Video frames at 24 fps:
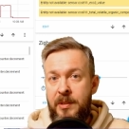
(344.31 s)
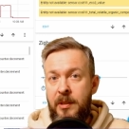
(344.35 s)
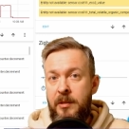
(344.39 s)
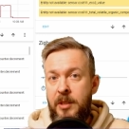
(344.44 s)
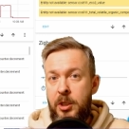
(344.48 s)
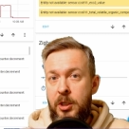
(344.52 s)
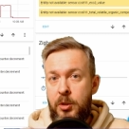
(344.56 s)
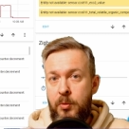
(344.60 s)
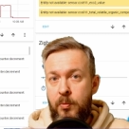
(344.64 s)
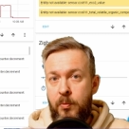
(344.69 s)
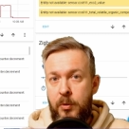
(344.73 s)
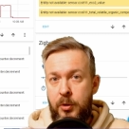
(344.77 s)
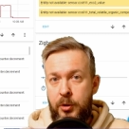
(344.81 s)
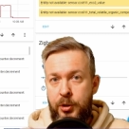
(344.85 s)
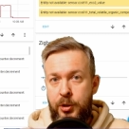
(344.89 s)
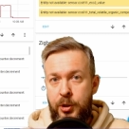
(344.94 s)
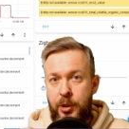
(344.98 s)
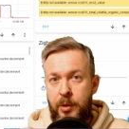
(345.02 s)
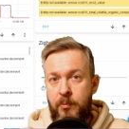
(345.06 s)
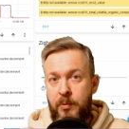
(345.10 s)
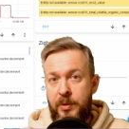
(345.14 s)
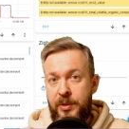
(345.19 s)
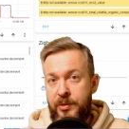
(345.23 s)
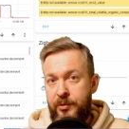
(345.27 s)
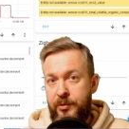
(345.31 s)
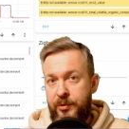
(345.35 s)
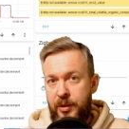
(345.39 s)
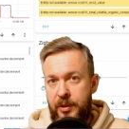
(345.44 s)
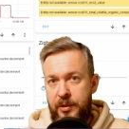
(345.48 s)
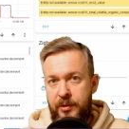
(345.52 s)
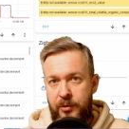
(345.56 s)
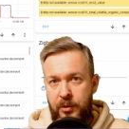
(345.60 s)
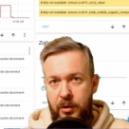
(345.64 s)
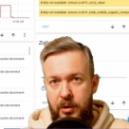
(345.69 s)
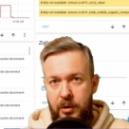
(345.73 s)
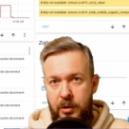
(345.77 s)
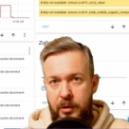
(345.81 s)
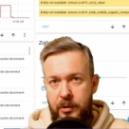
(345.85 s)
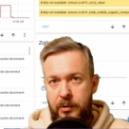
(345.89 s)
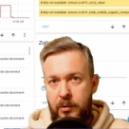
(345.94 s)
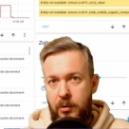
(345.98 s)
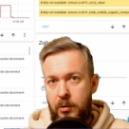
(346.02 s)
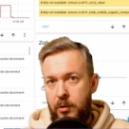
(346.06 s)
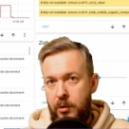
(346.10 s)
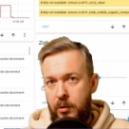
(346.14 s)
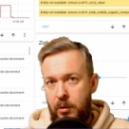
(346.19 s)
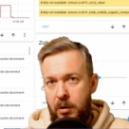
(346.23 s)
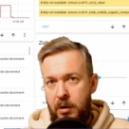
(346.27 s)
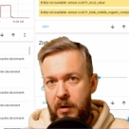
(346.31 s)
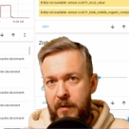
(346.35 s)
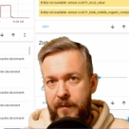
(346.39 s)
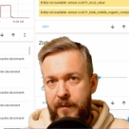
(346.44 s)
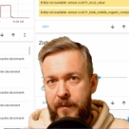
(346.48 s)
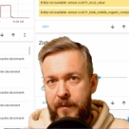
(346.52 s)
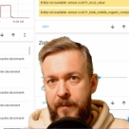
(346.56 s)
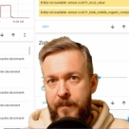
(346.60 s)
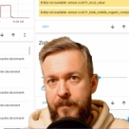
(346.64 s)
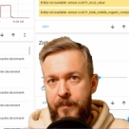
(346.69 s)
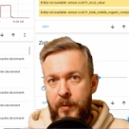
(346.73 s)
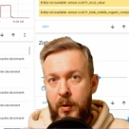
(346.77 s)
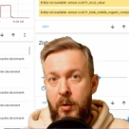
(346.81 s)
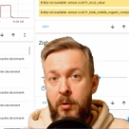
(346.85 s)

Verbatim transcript: the dishwasher was turned on or off,